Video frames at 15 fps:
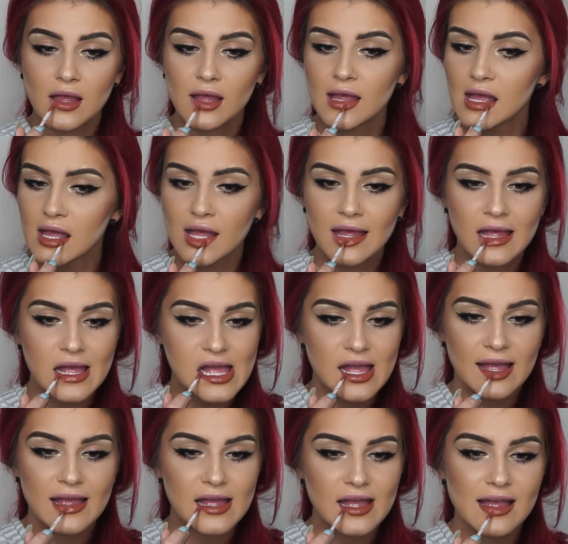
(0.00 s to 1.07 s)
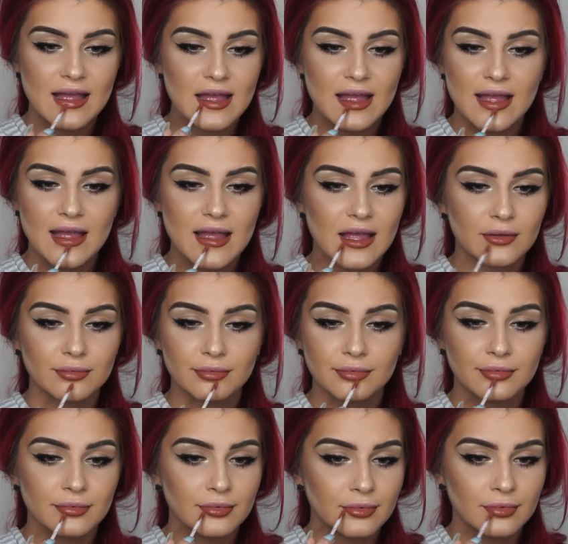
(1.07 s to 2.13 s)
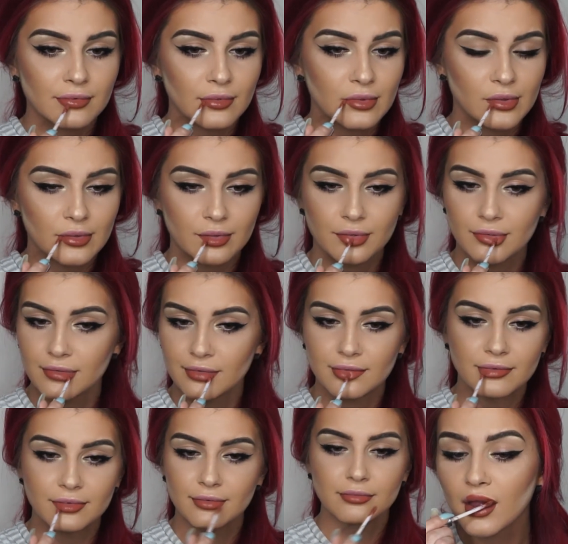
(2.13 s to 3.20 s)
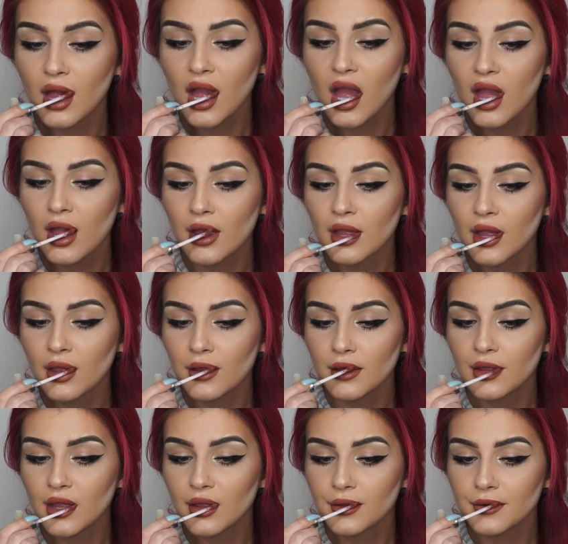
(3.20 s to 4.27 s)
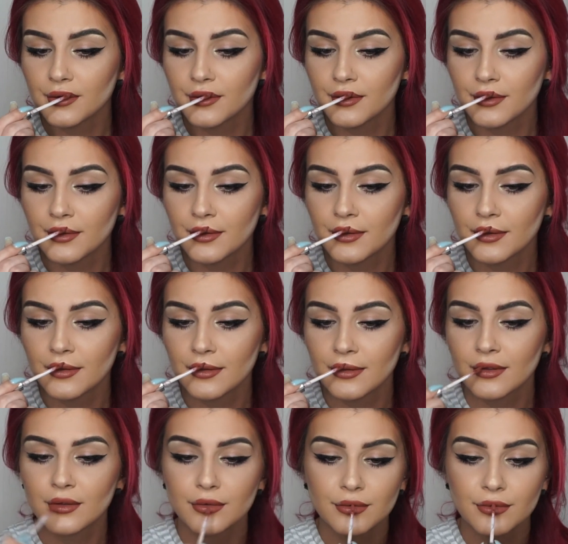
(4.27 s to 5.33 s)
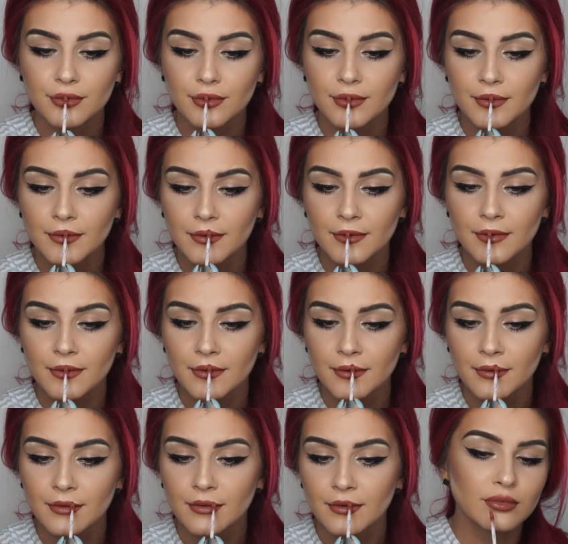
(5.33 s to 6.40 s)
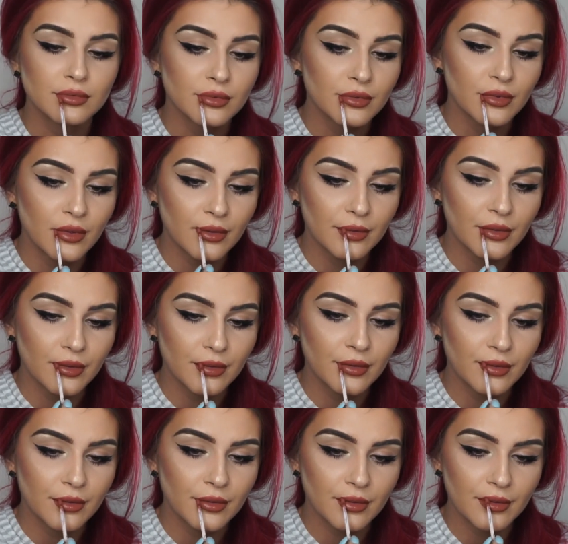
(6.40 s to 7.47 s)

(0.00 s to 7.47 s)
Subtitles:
Ashton. This is like my go-to color lately. This very like brownish nude color. I think it's amazing.